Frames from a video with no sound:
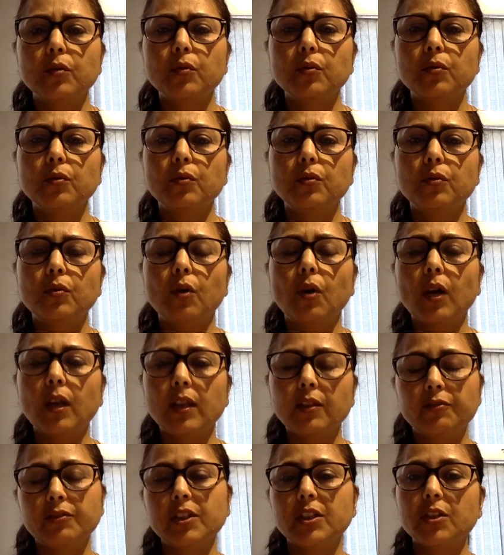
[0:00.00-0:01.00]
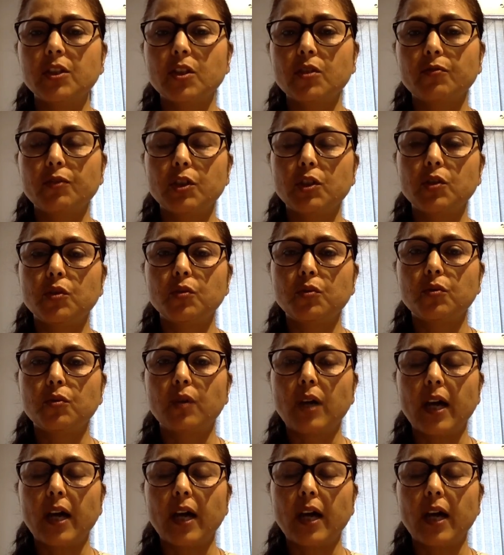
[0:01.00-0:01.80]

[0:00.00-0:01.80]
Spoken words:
to all the features which you